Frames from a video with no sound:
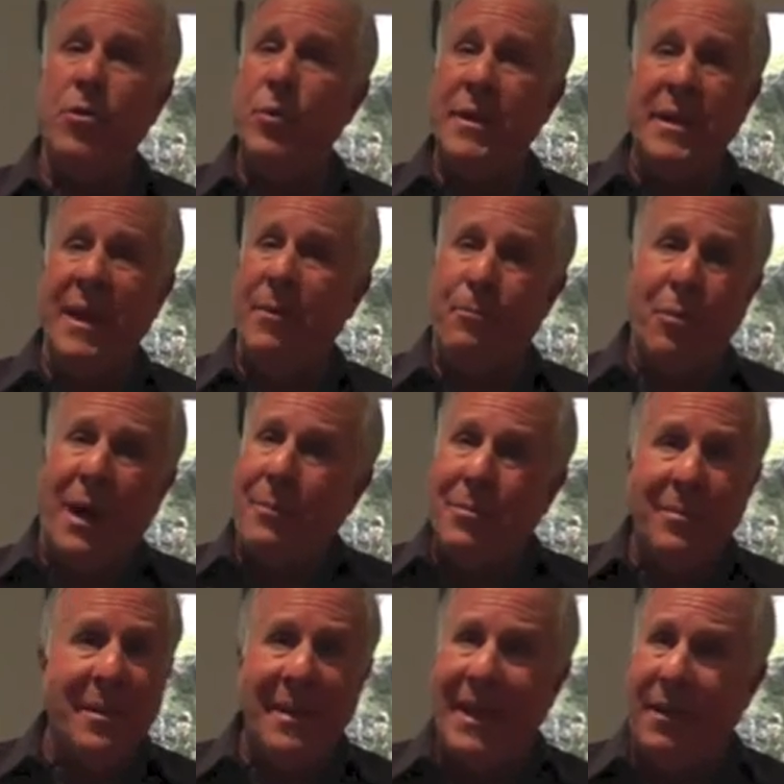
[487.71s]
You were
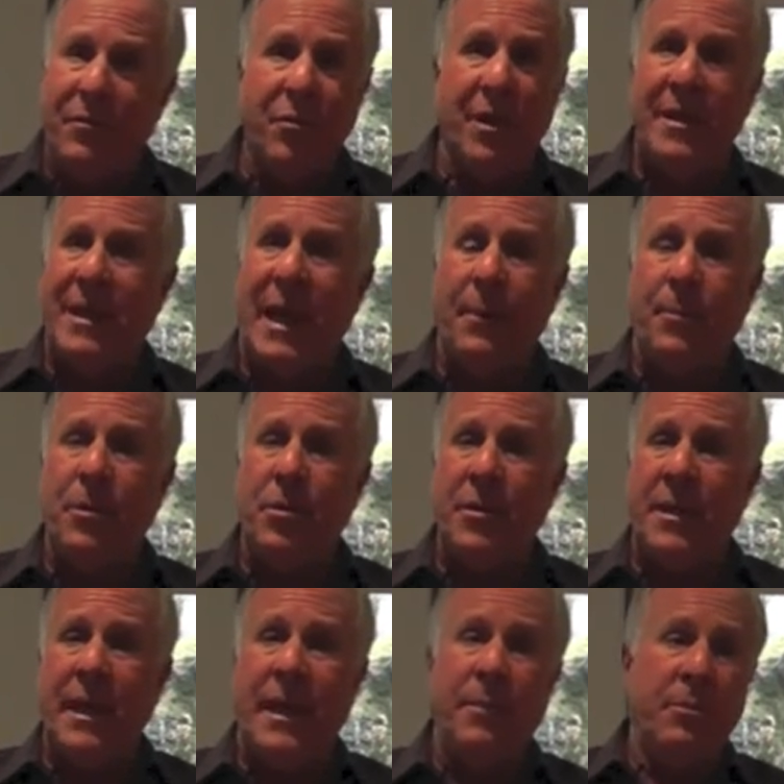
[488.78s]
probably never on top of your
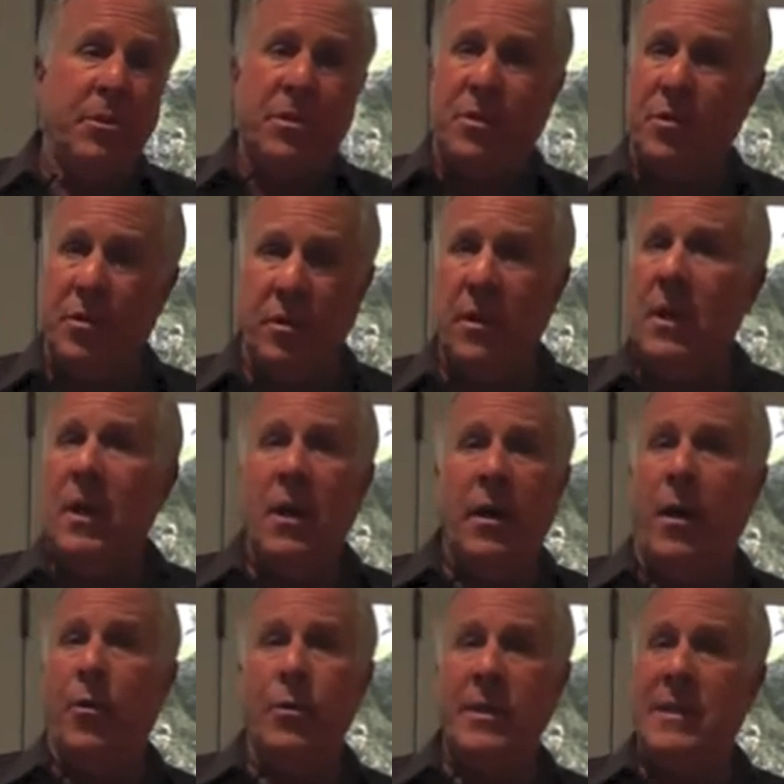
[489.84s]
game because you're
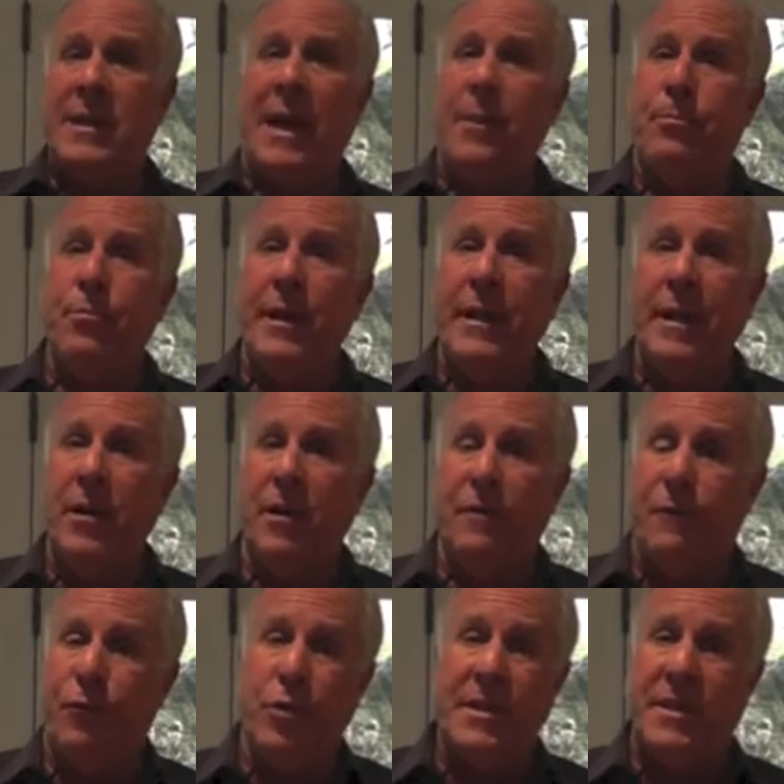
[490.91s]
always operating on
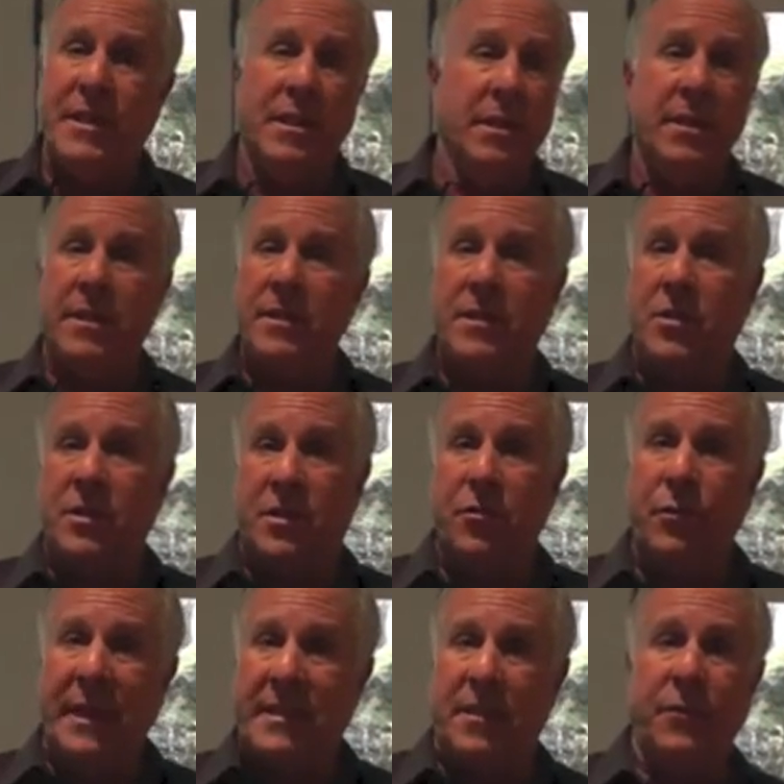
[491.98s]
4 cylinders, because the
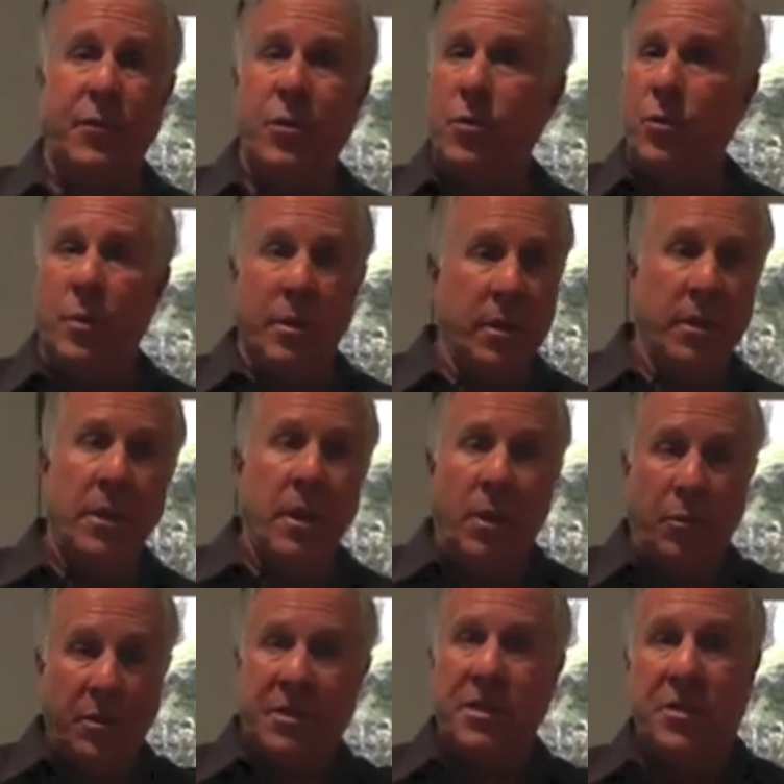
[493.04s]
rest of you
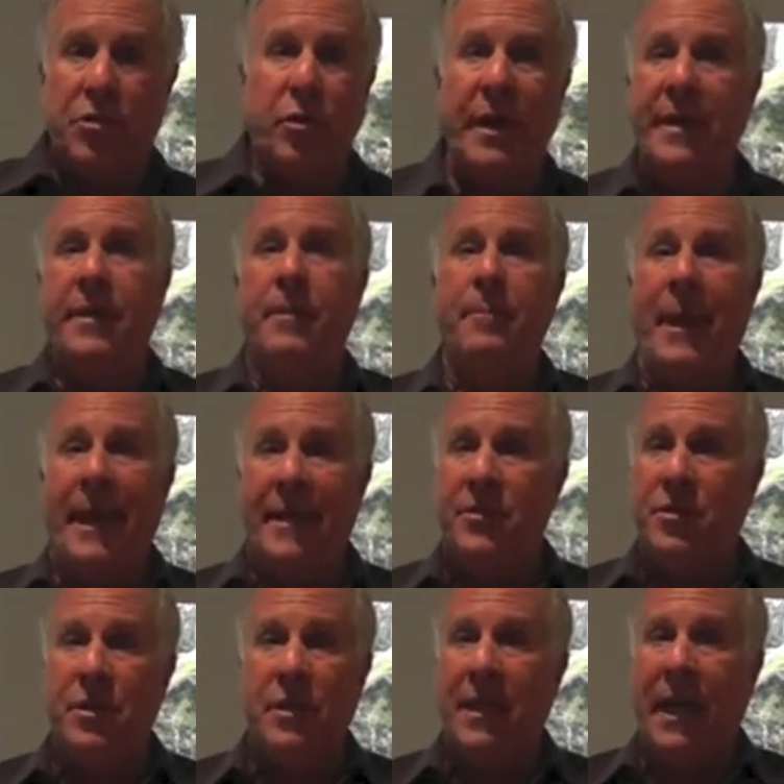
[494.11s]
was just trying to
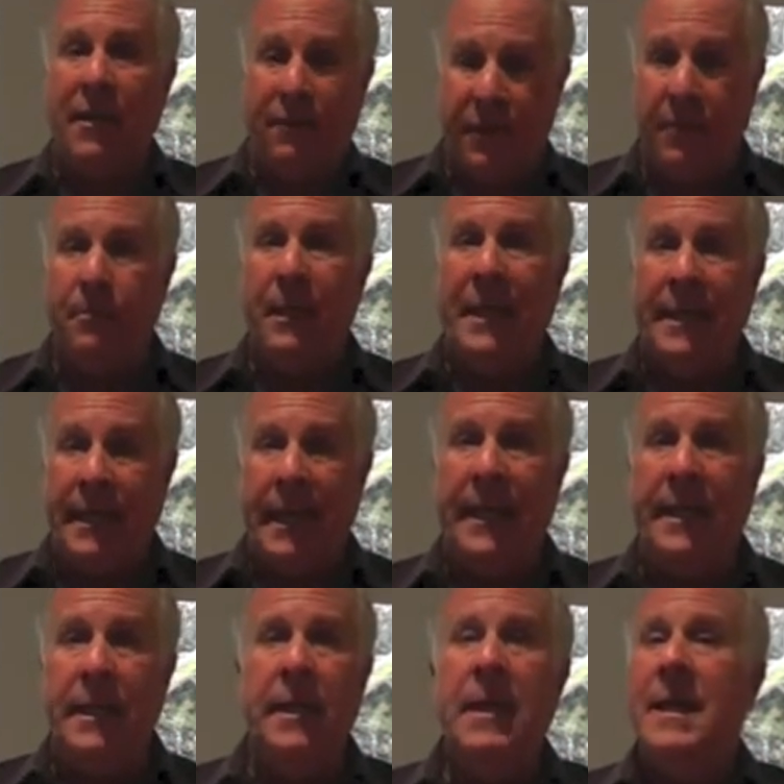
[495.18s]
manage your life and
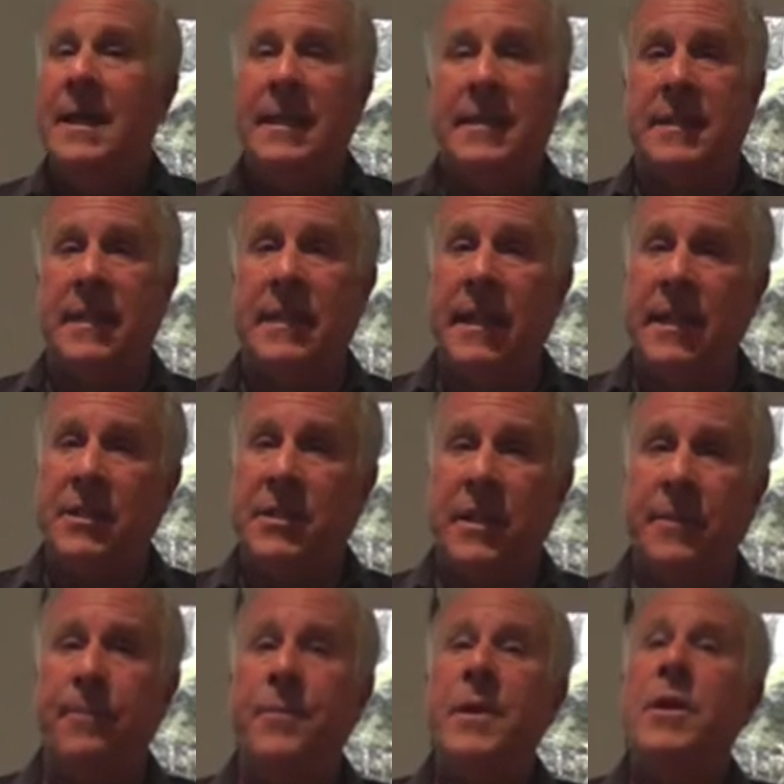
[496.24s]
maintain this
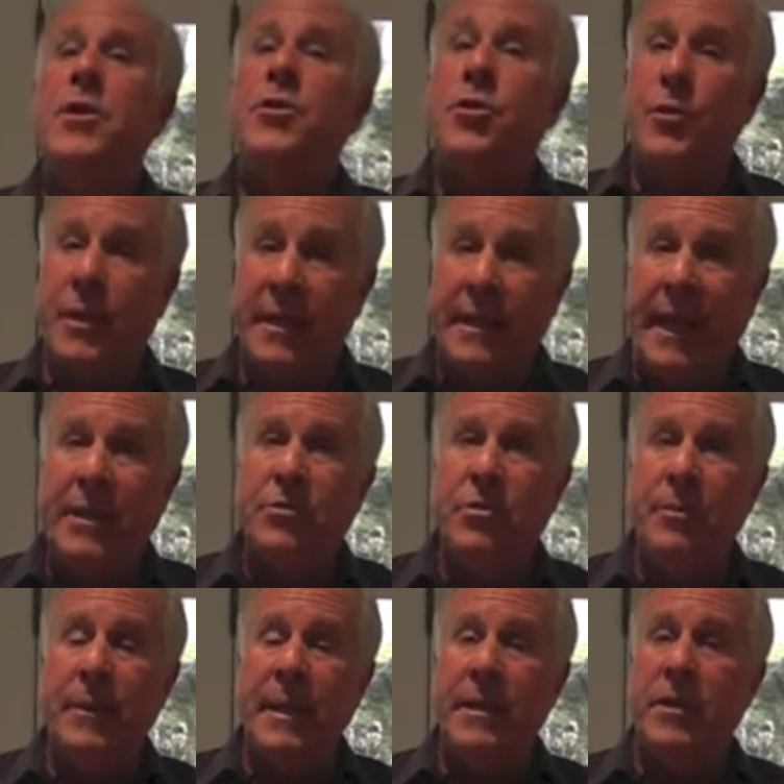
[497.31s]
addiction to the
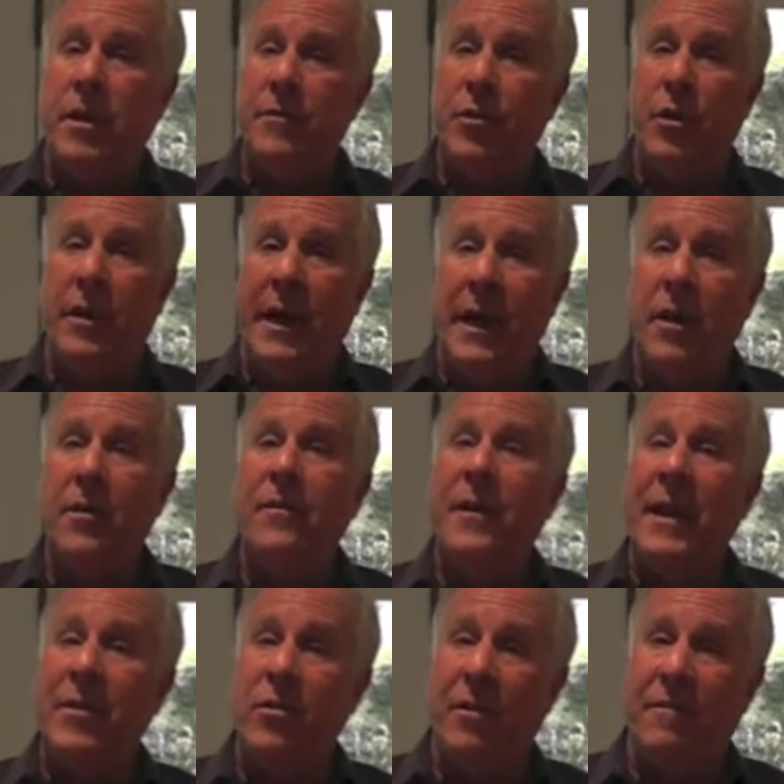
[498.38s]
detriment of your health
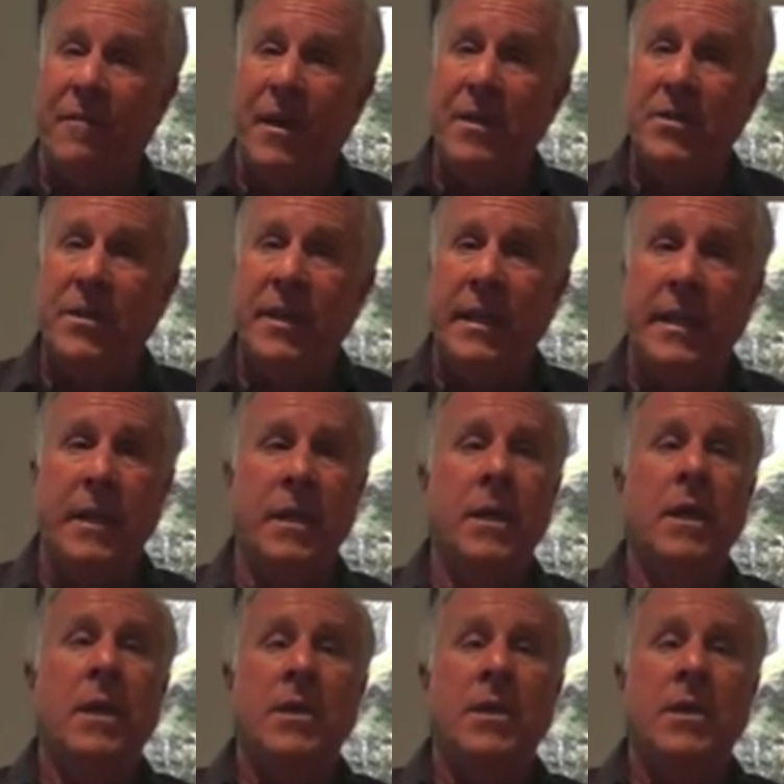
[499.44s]
and your functioning.